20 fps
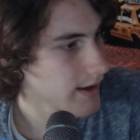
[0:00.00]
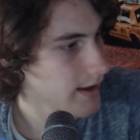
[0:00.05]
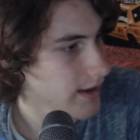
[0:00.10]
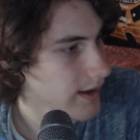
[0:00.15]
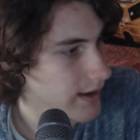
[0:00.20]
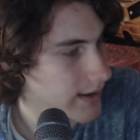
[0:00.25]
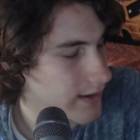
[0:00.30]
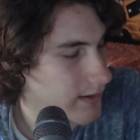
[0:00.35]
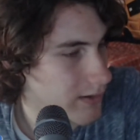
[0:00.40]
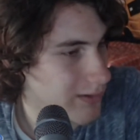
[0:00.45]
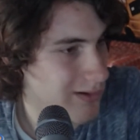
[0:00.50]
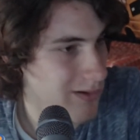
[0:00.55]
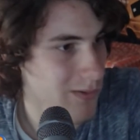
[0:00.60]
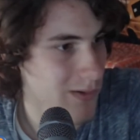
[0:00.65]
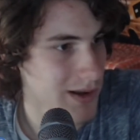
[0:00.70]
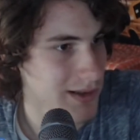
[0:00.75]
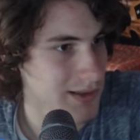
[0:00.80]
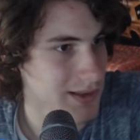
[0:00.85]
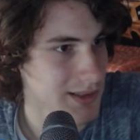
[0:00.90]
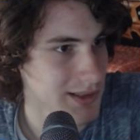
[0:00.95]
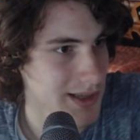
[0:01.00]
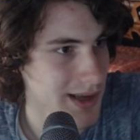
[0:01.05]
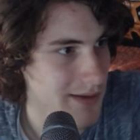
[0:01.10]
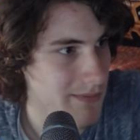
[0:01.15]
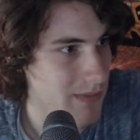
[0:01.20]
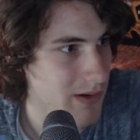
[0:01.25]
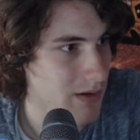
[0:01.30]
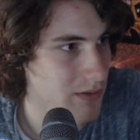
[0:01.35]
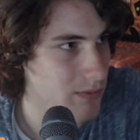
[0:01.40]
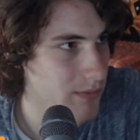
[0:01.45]
don't know what to say
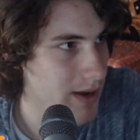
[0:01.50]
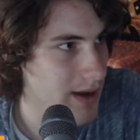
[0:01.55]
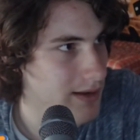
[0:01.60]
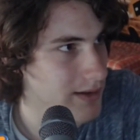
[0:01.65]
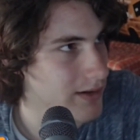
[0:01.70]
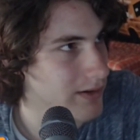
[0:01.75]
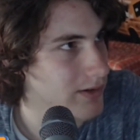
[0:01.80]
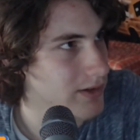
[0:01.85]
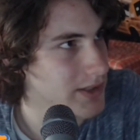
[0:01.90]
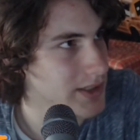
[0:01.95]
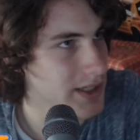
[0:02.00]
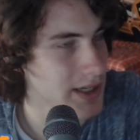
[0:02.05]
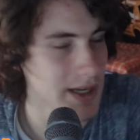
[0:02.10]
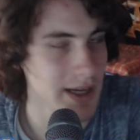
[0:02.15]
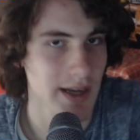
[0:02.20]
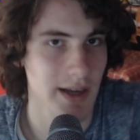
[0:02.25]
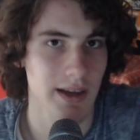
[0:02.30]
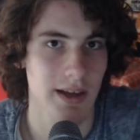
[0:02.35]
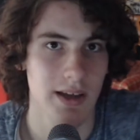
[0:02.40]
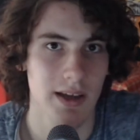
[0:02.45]
about Madara Uchiha.